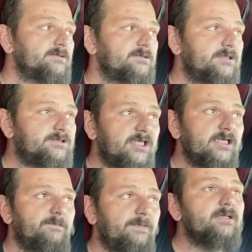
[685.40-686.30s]
Let's
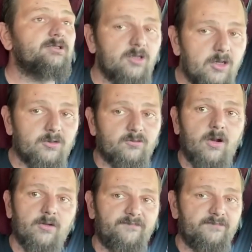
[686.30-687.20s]
think about the long
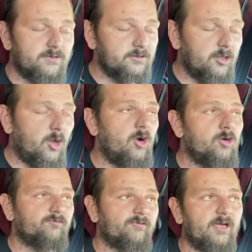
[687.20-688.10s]
run,
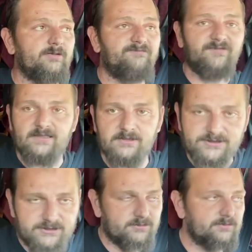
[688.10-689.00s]
long run,
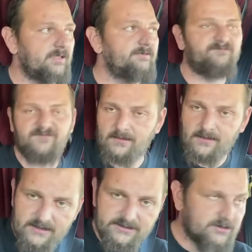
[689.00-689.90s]
fellas and
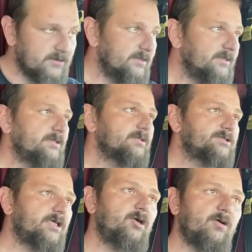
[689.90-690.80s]

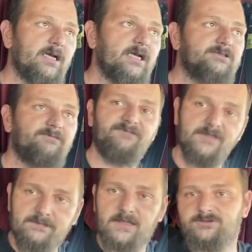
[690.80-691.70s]
Because I know I got some
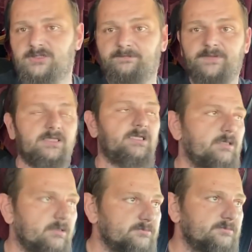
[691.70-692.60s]
females up in here.
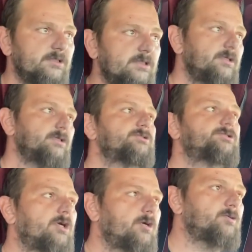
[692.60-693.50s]

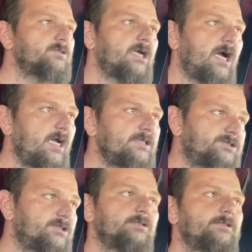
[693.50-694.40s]
So, guys,
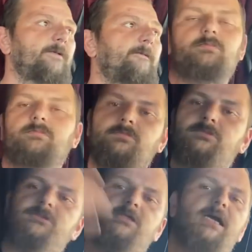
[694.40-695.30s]

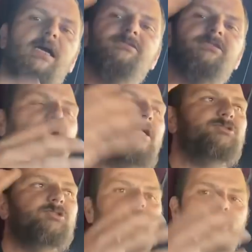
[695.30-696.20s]
guys, let's
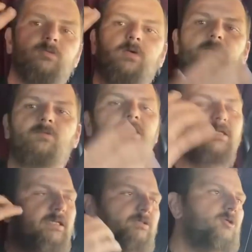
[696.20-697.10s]
do what we
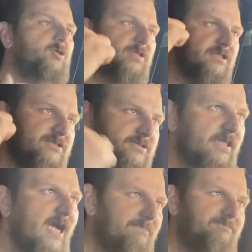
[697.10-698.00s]
can do to
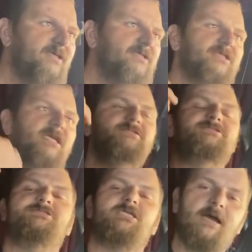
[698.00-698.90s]
stop this and
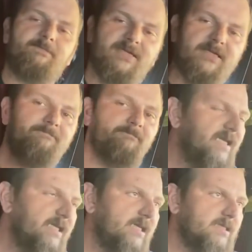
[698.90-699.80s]
stop it
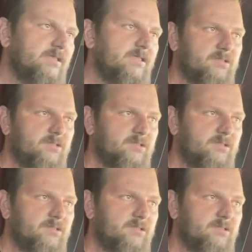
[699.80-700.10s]
immediately.